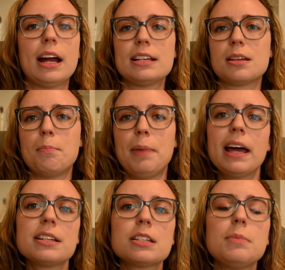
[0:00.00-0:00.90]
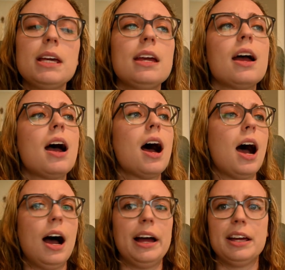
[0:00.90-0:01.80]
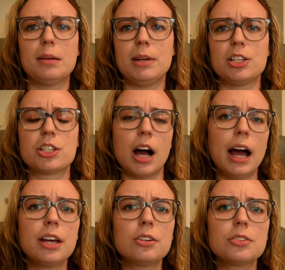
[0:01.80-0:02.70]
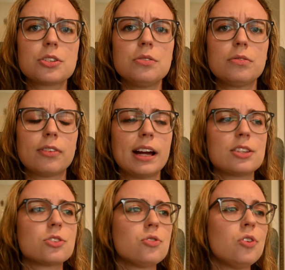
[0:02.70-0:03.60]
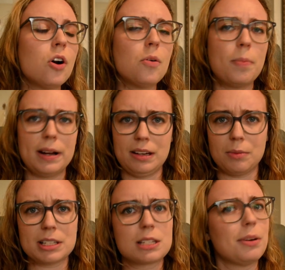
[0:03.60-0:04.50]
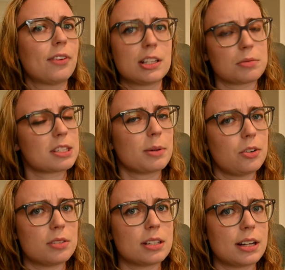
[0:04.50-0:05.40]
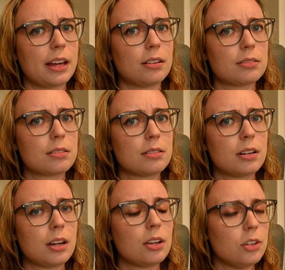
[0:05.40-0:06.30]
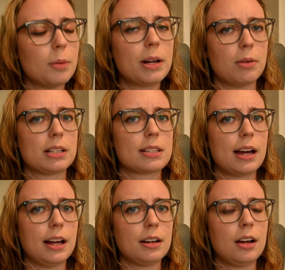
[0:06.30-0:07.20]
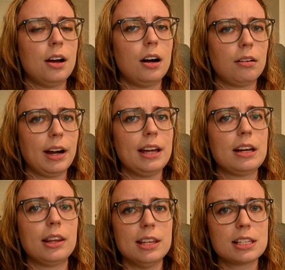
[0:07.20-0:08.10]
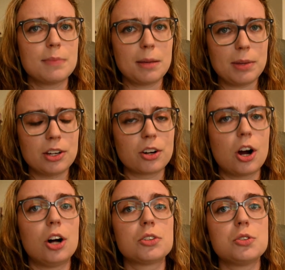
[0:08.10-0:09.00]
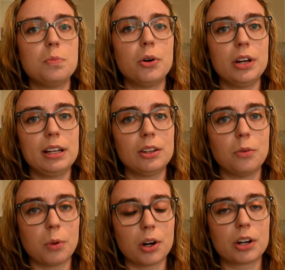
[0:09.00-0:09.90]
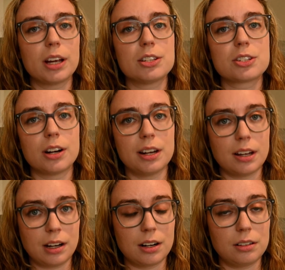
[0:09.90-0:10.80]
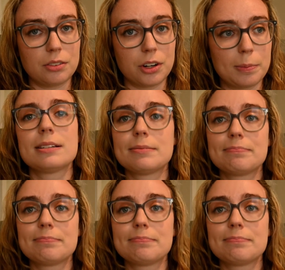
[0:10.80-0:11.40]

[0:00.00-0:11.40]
has abandoned me, I am entitled to friends. Nobody wants to be friends with someone who is entitled. Nobody wants that, all right? This might be your call to put in the work and start a young adult group.